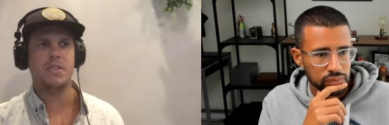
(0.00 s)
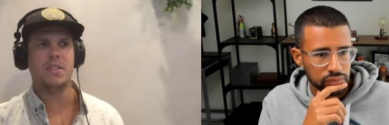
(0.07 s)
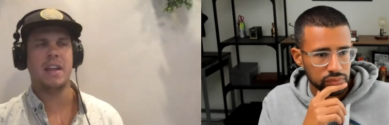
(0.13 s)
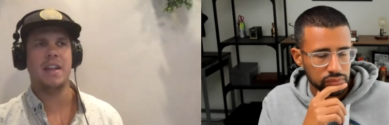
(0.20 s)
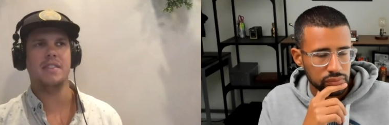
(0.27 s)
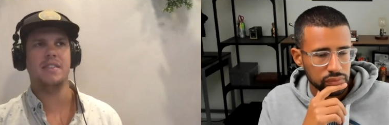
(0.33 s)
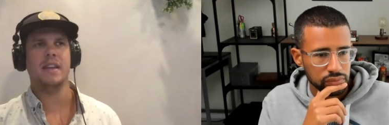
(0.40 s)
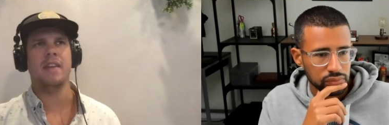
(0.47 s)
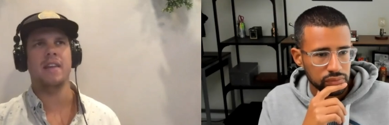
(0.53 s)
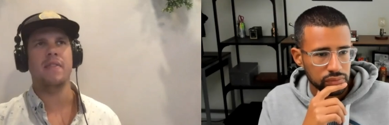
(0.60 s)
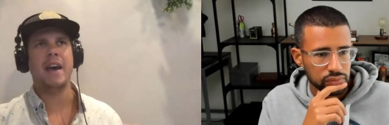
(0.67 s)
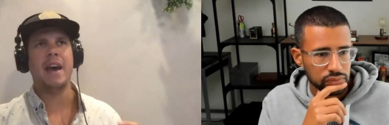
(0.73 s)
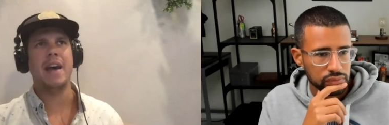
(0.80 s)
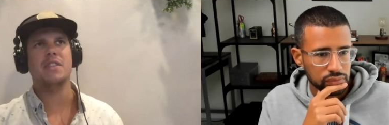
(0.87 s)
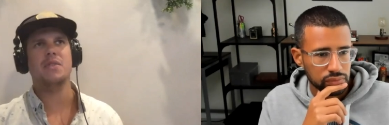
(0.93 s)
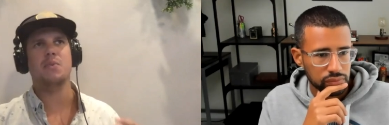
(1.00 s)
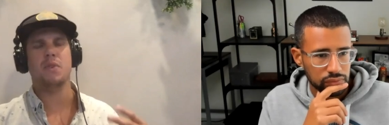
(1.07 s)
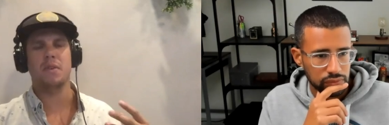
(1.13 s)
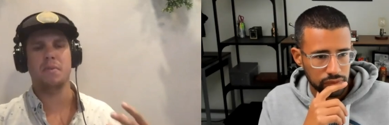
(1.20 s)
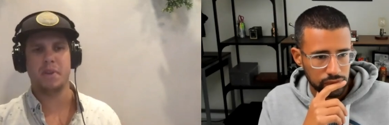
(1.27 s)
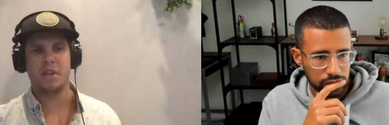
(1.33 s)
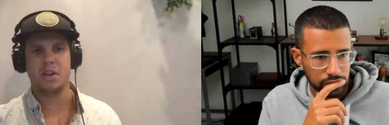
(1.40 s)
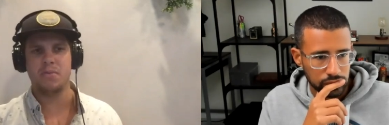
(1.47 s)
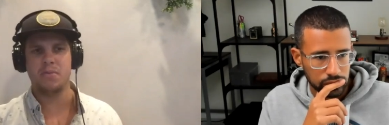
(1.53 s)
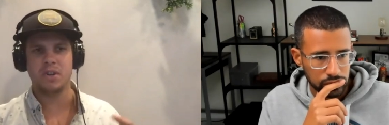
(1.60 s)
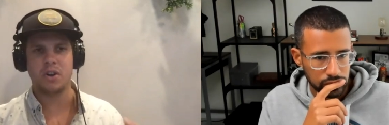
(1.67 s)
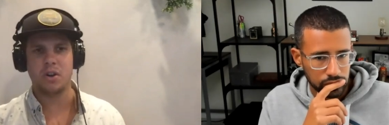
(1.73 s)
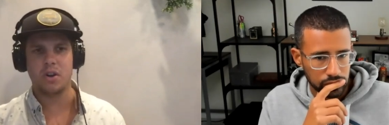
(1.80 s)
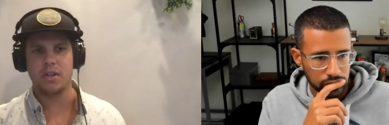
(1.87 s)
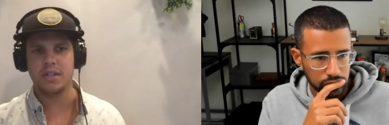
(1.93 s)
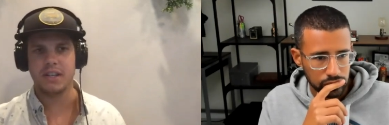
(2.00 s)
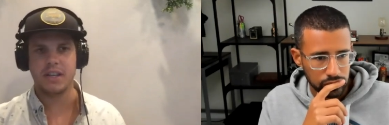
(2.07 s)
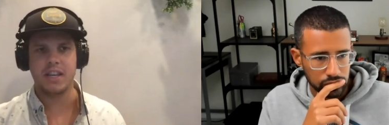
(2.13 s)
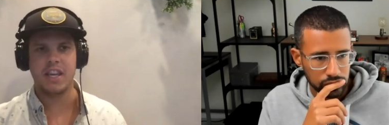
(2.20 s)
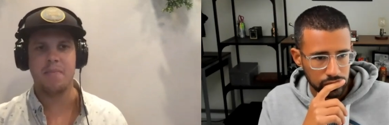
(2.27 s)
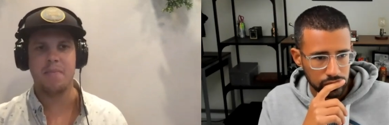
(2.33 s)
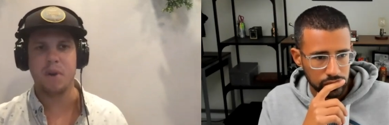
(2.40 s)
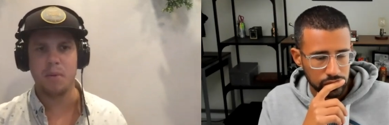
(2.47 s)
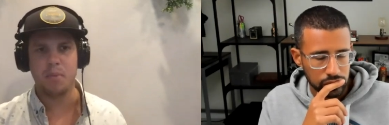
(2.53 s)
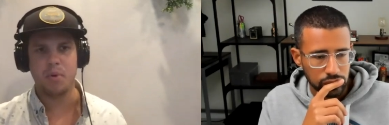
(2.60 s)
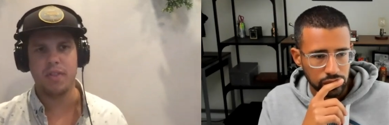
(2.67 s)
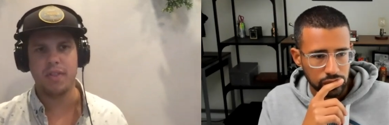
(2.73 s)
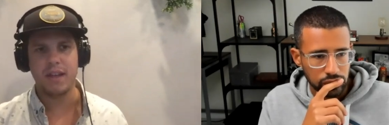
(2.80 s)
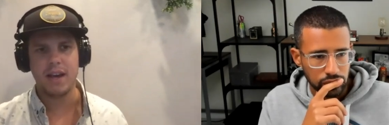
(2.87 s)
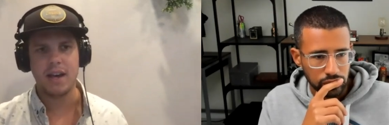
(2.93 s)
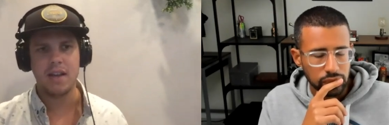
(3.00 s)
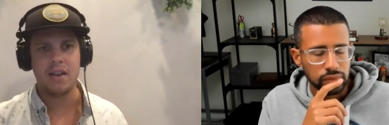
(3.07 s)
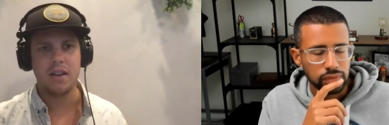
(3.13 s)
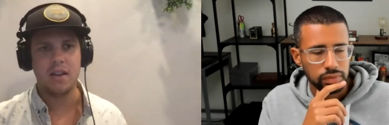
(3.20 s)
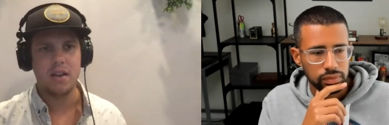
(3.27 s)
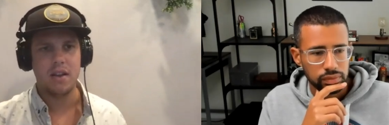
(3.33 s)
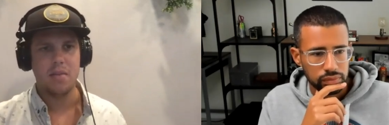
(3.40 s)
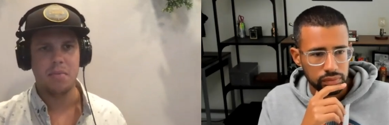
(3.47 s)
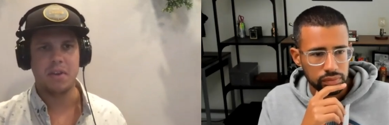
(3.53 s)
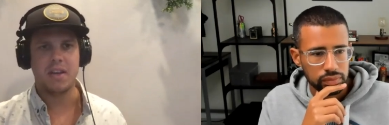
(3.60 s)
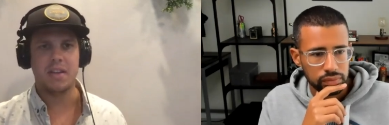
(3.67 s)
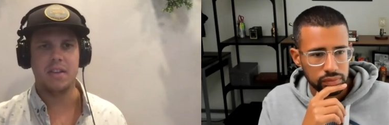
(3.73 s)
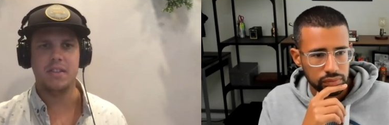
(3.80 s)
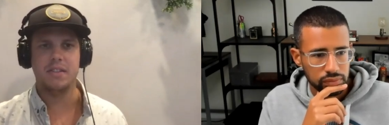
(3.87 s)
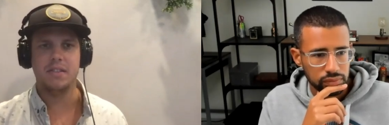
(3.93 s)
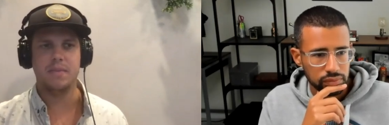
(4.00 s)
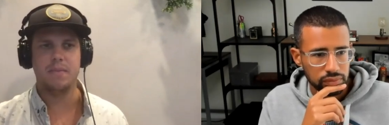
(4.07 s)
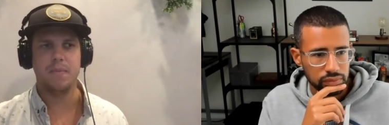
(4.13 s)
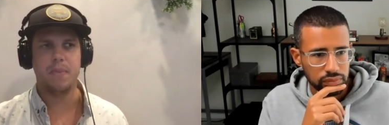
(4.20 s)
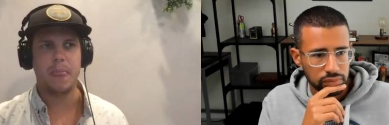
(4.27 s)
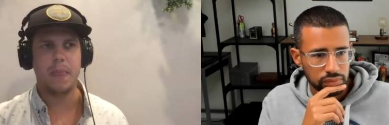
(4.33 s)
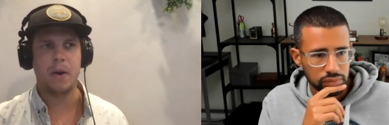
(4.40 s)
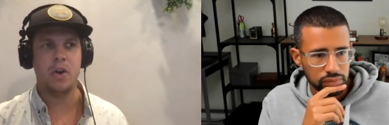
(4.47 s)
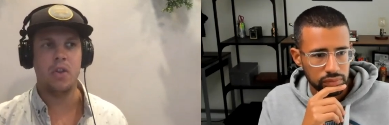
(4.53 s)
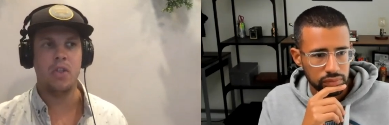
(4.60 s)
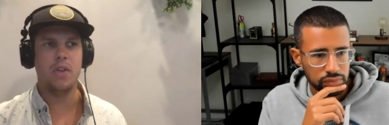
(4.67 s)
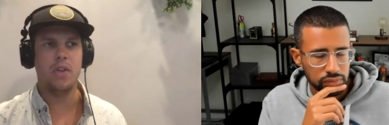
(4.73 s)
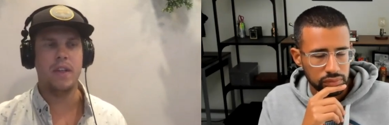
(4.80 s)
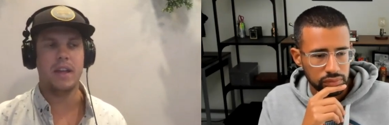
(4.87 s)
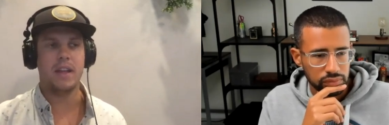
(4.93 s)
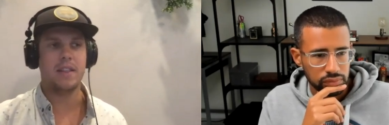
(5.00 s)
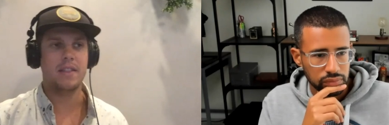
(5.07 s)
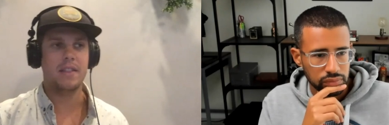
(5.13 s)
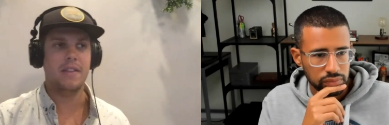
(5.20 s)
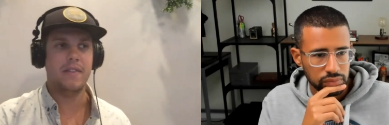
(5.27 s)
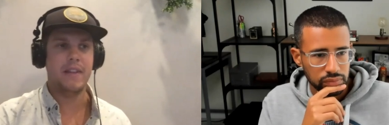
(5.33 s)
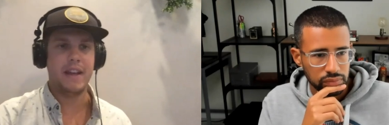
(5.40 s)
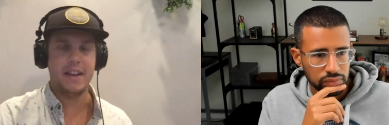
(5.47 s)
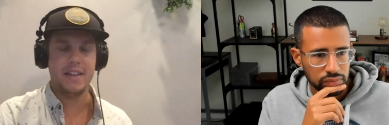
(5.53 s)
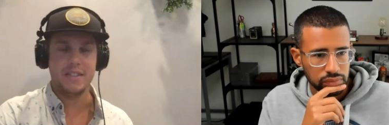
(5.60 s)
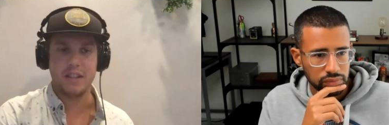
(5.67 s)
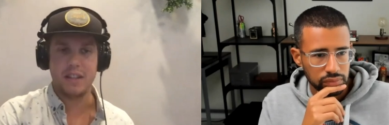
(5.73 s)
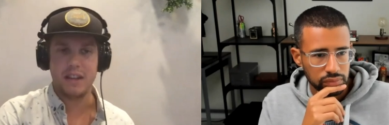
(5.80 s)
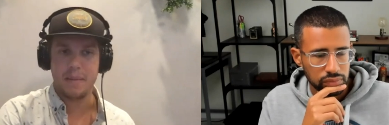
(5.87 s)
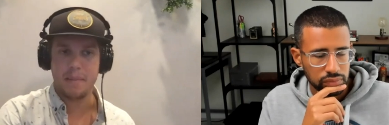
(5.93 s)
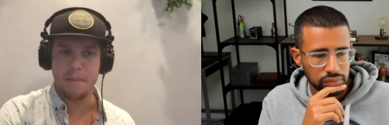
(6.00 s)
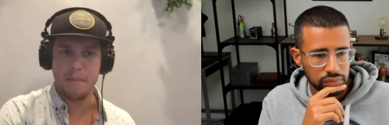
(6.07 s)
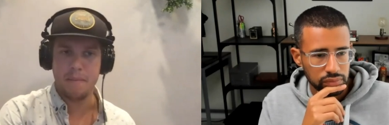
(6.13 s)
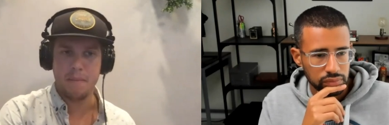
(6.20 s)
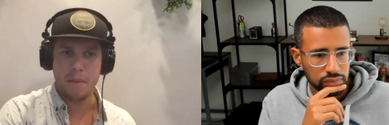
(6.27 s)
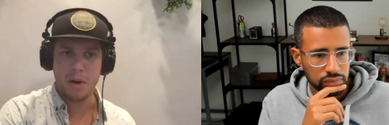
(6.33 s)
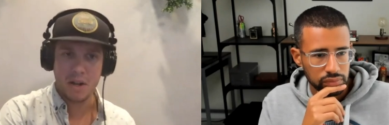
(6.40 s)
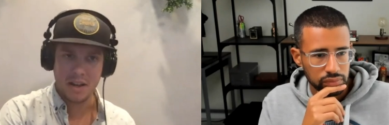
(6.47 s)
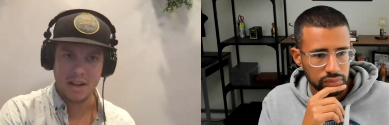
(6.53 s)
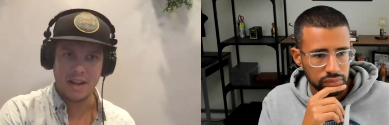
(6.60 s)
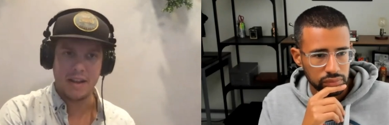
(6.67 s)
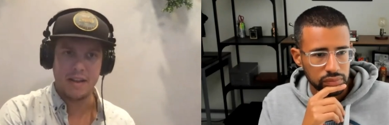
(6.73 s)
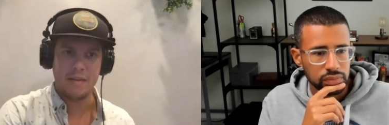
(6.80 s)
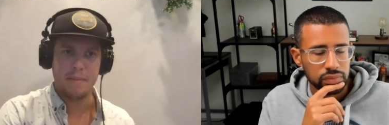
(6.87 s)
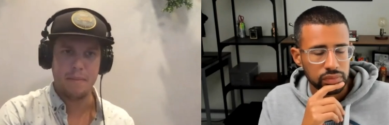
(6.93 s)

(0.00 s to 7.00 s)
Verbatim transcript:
Speaker 1: and it's like that's where it becomes hard to keep up with that because although like that is a lot of money,